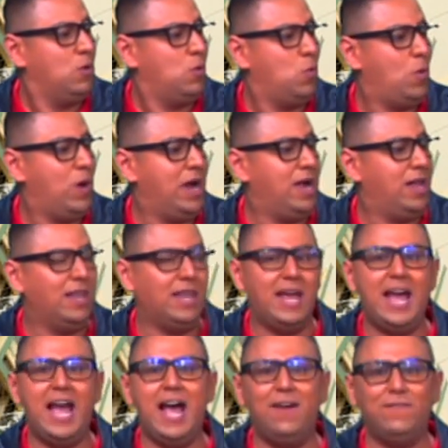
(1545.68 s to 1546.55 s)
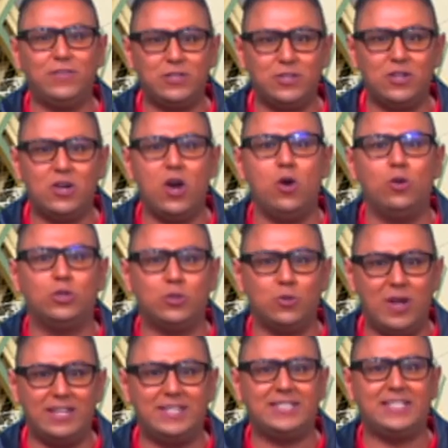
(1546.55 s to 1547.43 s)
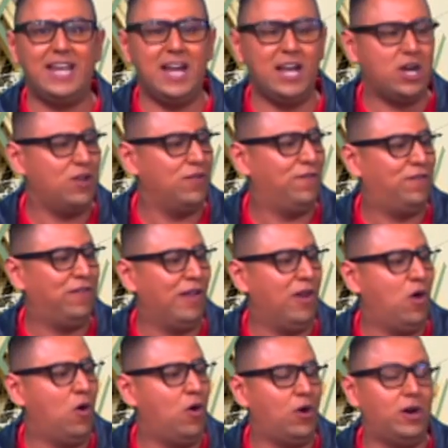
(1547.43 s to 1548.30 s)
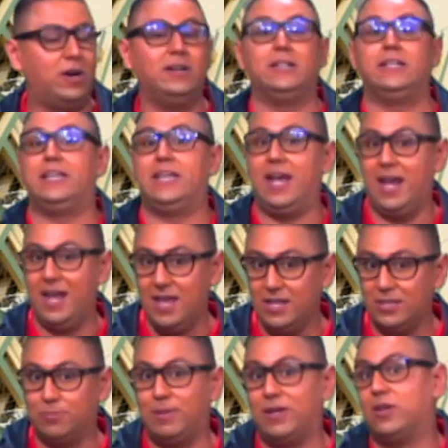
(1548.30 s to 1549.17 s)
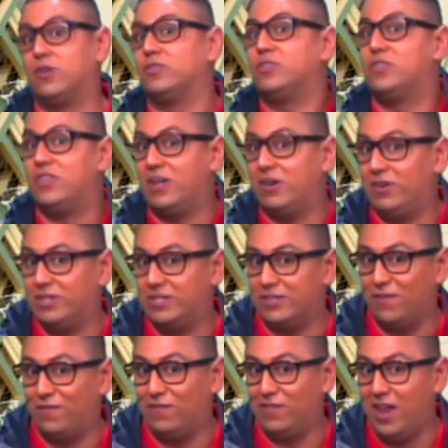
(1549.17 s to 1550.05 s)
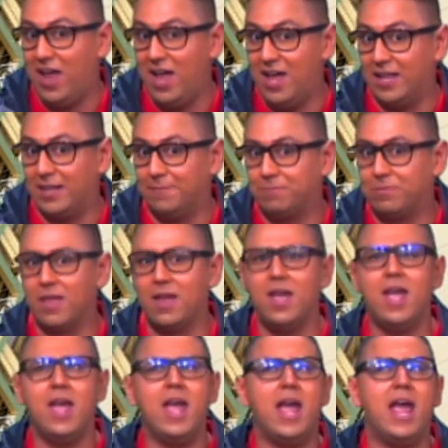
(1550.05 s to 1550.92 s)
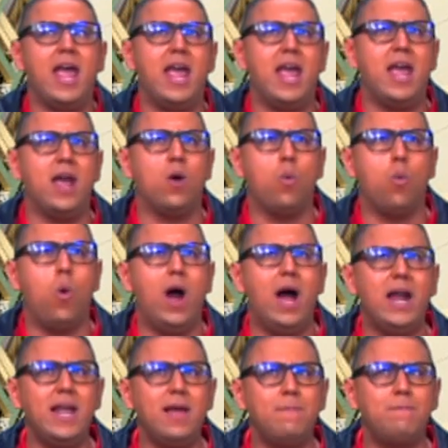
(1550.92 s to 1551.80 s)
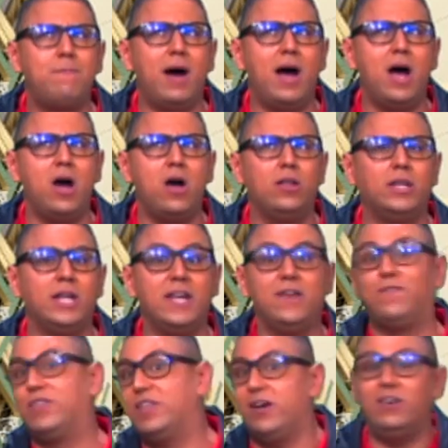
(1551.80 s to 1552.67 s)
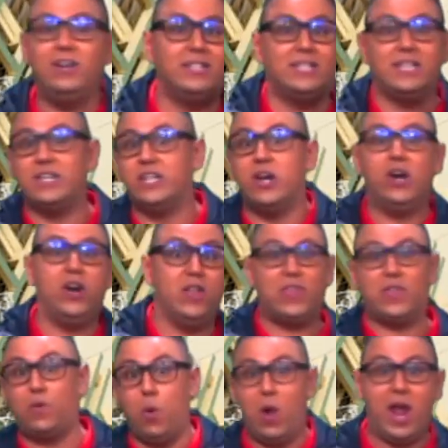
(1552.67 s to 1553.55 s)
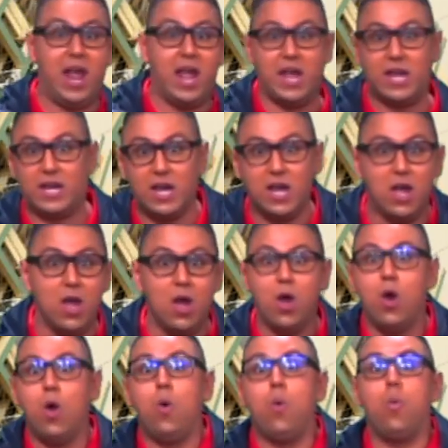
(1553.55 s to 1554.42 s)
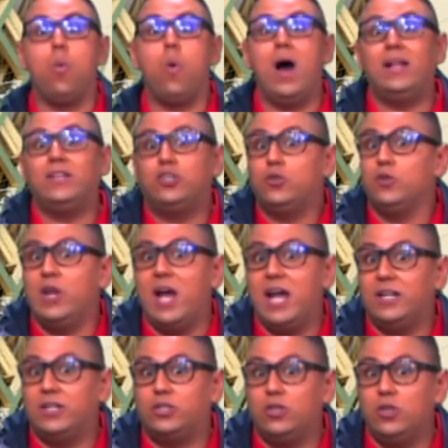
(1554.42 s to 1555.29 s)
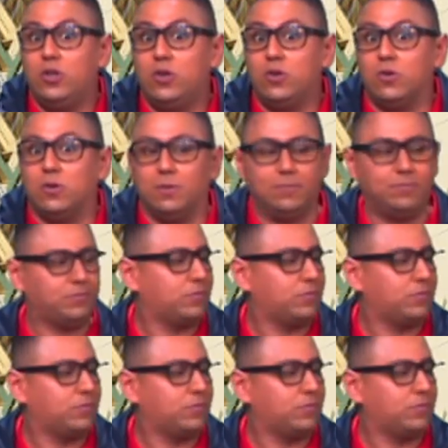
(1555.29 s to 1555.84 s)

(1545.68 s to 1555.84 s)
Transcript: Well, I have to go to a second floor. Yes, because there is a flood. And what about if there is an earthquake? What should I do?